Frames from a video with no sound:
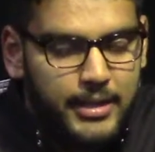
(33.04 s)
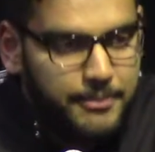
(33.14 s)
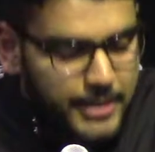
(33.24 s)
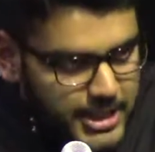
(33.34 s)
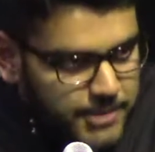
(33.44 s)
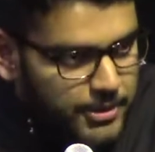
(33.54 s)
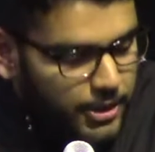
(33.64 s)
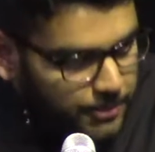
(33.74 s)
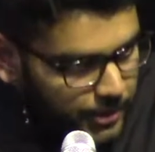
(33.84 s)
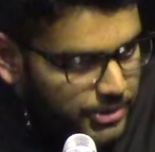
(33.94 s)
Peace be
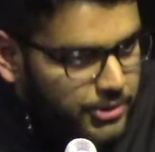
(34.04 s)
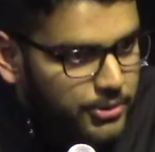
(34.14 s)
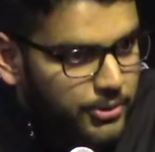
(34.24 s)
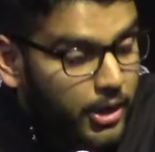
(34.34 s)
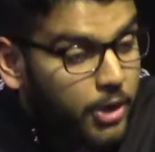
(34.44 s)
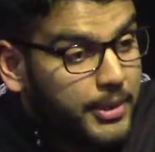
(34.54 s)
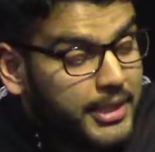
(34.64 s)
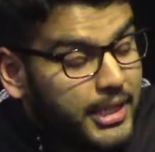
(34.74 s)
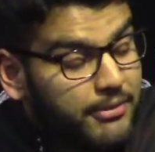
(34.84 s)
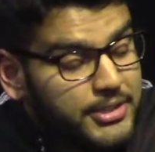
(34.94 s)
upon you, O
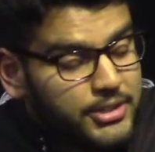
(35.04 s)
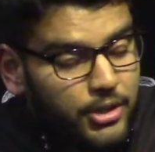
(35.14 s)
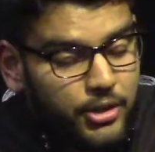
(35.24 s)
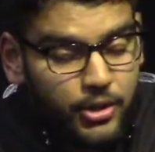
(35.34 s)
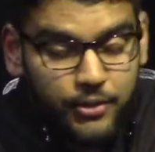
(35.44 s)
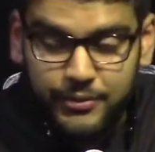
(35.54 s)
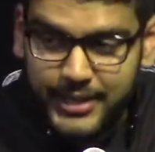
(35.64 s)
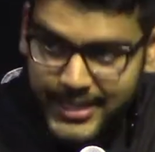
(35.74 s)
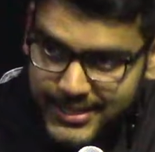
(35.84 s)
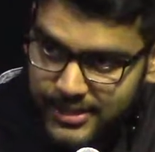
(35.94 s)
inheritor of
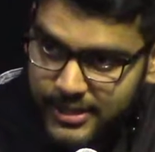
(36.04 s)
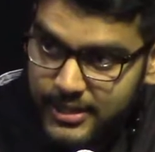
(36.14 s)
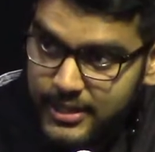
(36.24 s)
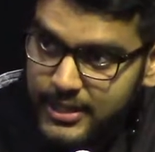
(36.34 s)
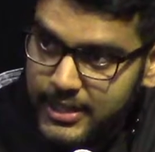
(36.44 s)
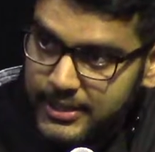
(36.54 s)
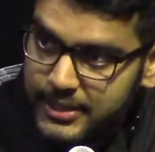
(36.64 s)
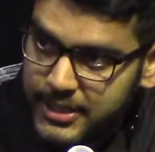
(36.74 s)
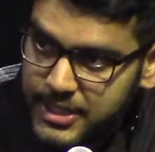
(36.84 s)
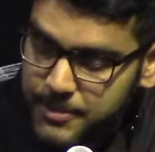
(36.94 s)
Isa,
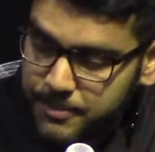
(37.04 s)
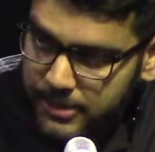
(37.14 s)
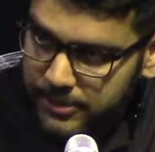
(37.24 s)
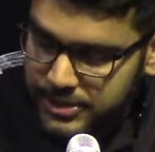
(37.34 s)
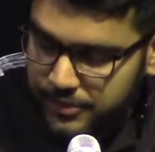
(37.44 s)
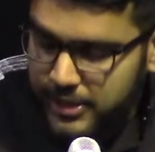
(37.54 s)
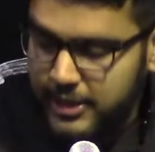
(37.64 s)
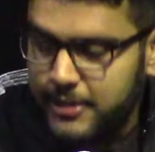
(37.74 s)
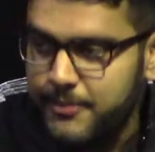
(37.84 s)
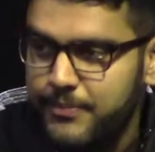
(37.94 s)
the Spirit of
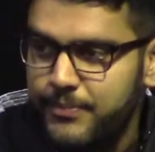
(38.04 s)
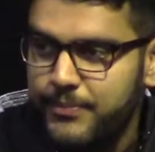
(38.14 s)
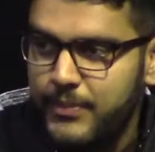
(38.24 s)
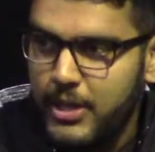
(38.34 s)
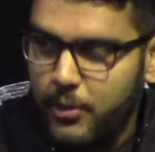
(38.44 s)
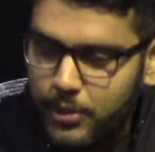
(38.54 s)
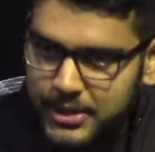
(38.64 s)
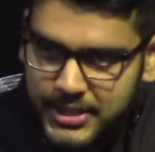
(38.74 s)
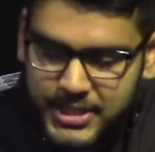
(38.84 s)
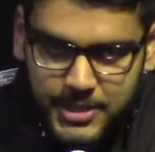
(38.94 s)
Allah.
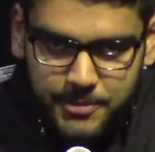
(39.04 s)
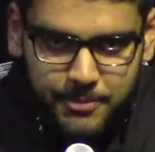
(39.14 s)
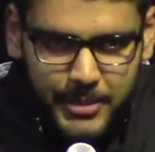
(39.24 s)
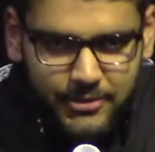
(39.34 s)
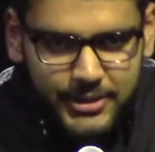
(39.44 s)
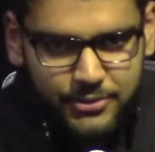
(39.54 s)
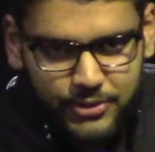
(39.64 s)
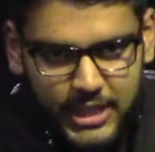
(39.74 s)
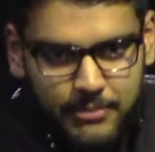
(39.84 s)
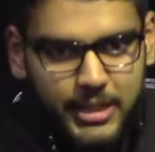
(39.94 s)
What does Spirit
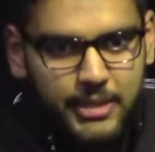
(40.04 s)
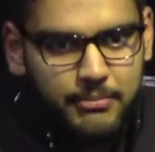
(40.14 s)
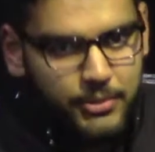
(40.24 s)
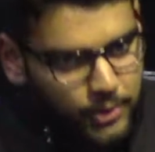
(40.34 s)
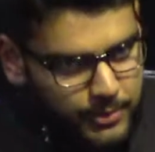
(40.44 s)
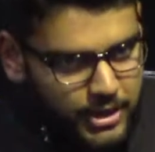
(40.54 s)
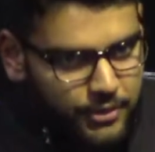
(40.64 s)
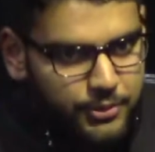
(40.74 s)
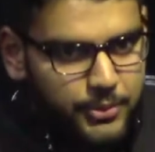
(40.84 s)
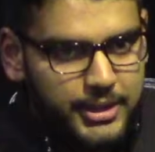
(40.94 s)
really mean before we go
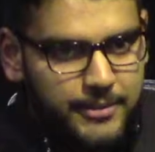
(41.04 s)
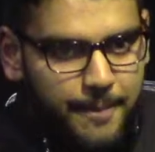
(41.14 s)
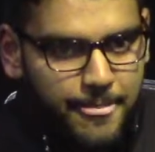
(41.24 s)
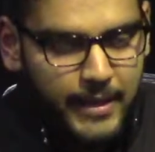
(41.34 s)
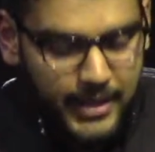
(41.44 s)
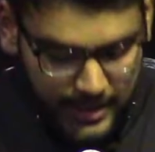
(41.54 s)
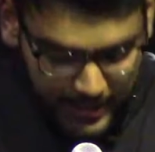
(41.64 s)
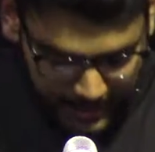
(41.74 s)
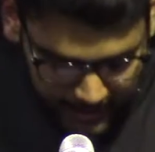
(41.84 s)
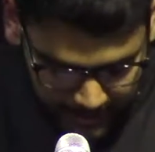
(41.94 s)
forward?
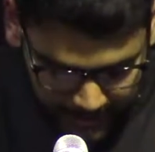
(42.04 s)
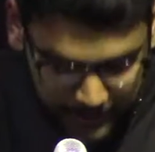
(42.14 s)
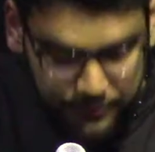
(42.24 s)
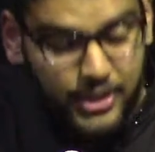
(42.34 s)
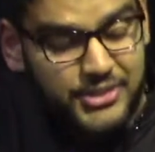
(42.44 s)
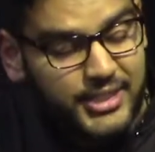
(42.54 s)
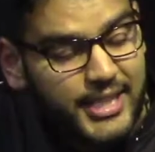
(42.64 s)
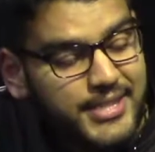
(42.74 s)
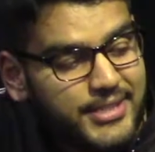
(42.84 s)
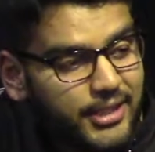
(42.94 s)
Here for Hazrat
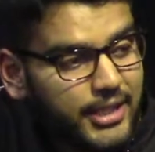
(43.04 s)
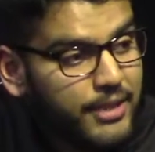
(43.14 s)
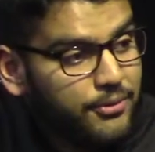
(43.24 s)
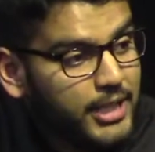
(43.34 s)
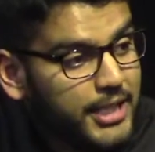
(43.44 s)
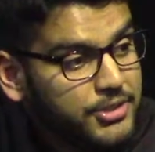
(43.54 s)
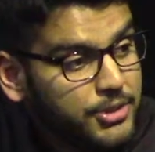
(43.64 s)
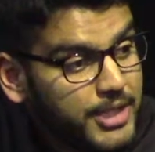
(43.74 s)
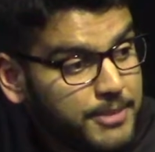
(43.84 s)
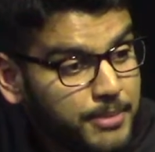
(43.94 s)
Isa, it relates to
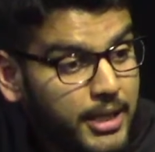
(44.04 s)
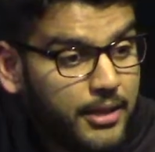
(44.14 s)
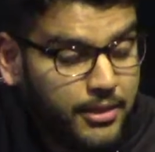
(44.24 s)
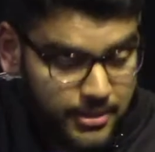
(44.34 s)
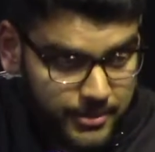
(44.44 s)
his birth.